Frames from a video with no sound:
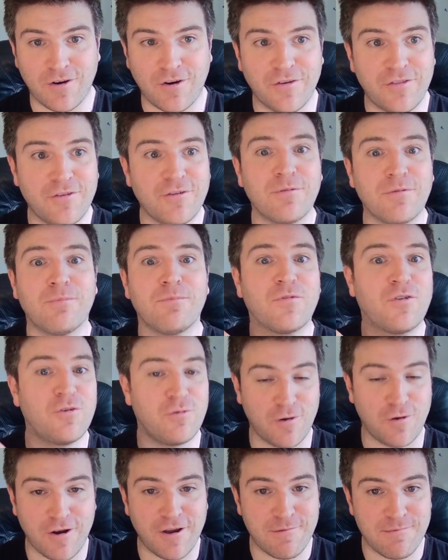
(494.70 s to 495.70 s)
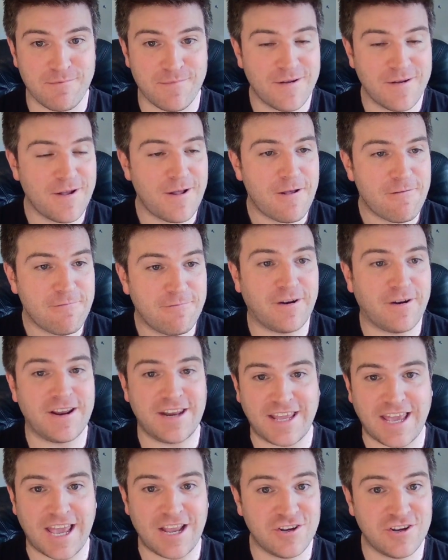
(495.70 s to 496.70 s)
Other
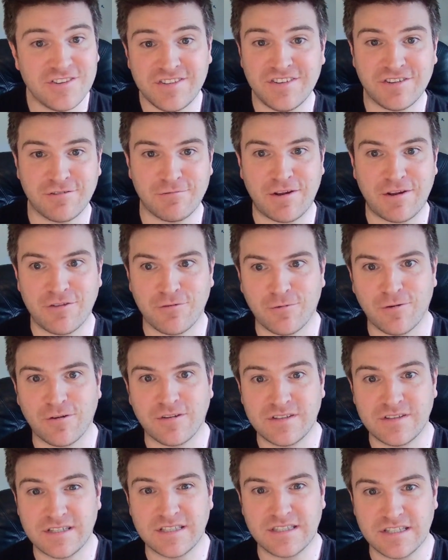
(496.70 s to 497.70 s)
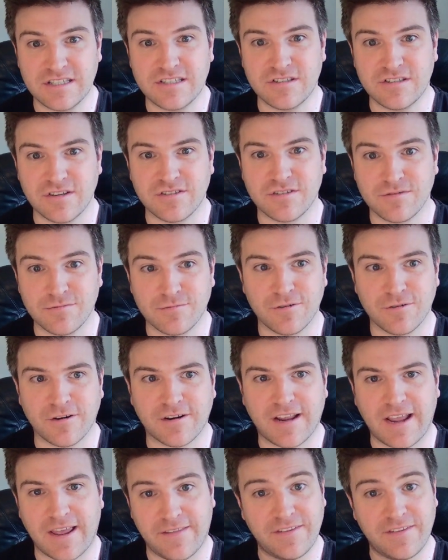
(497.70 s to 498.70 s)
crime-fighting agencies around the world had said, this doesn't
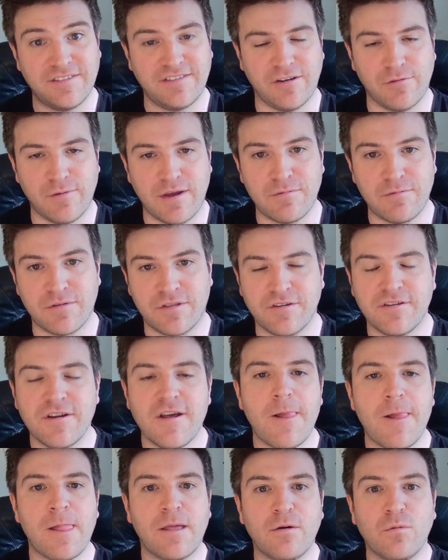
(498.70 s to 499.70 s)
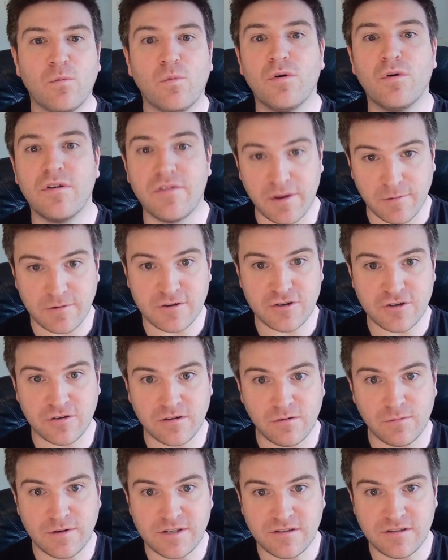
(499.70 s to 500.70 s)
work, and they still went with it. One of their
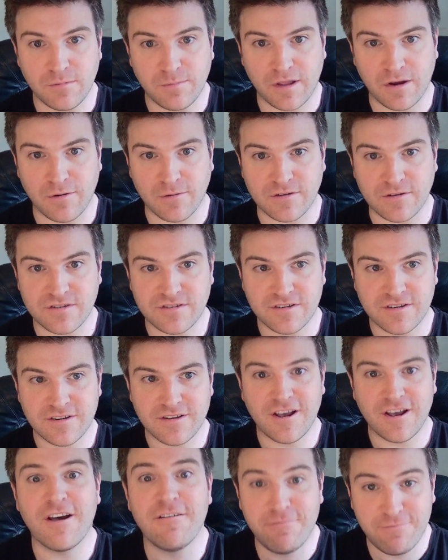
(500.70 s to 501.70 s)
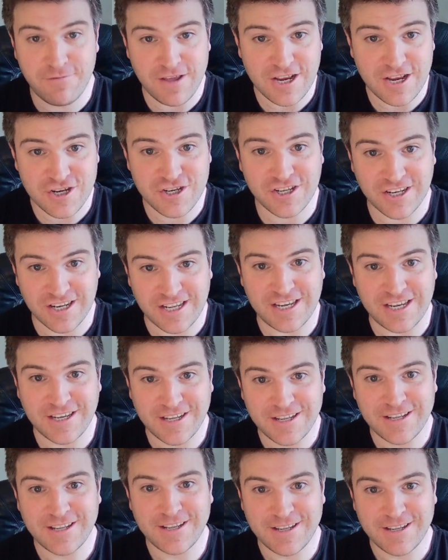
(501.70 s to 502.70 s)
internal whistleblowers eventually
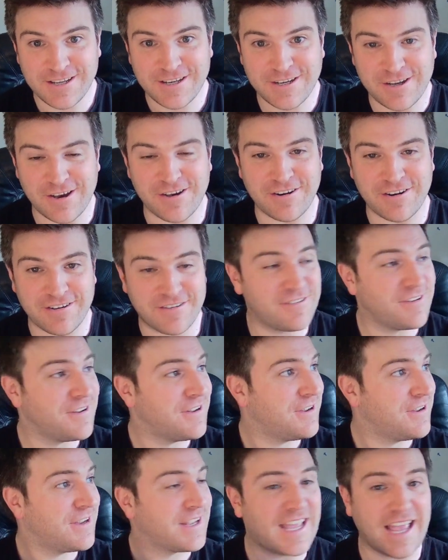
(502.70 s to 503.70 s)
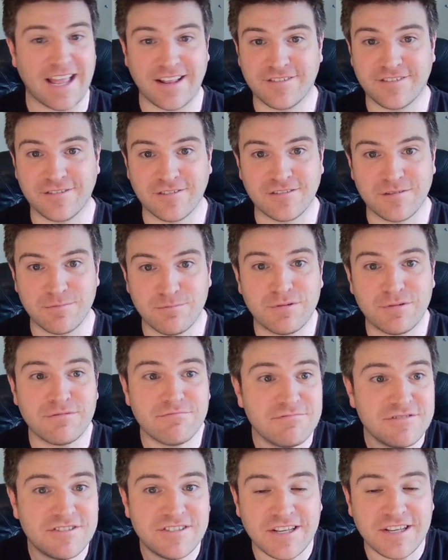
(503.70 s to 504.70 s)
got it cancelled, but
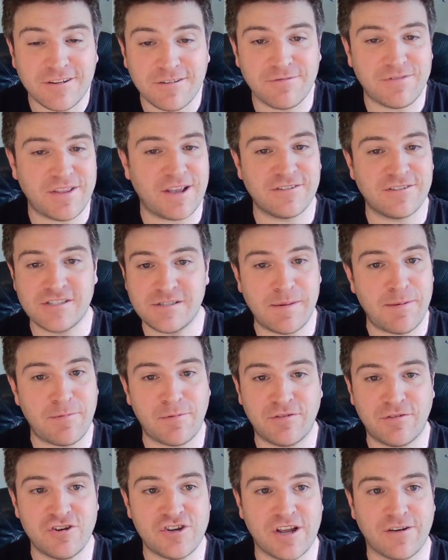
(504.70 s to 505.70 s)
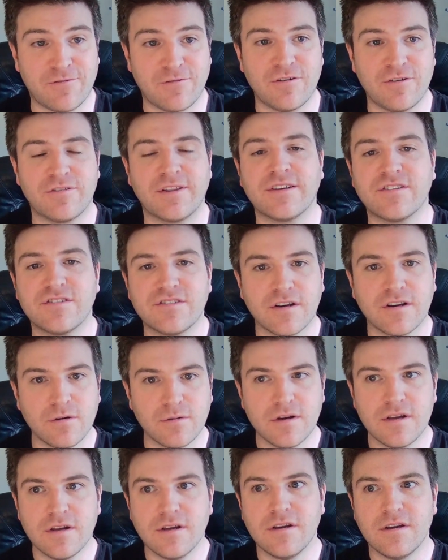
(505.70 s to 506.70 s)
still thousands of people went to jail for nothing.
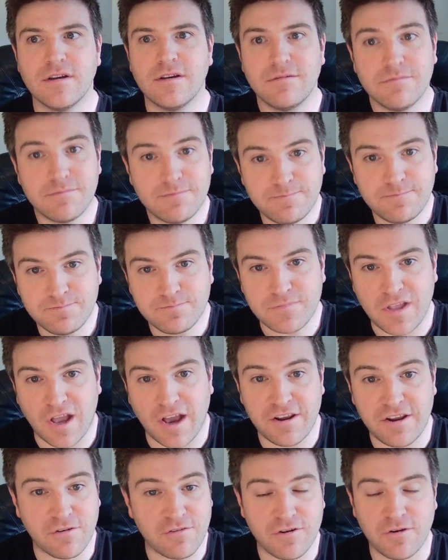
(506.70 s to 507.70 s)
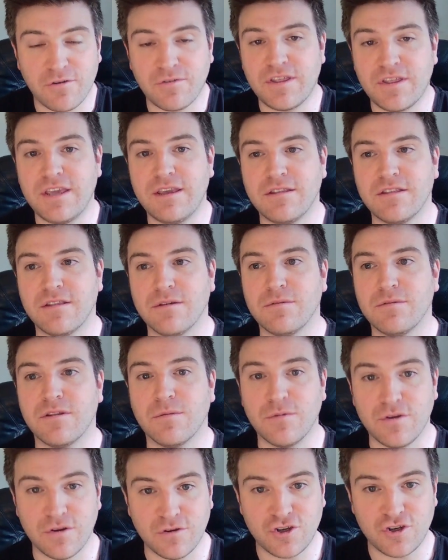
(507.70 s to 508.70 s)
So I don't know the
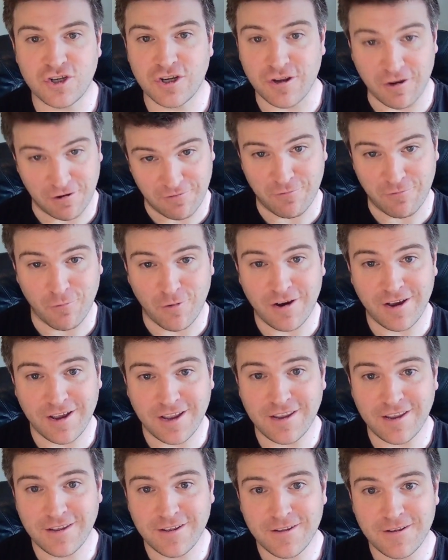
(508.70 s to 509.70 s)
minutiae of why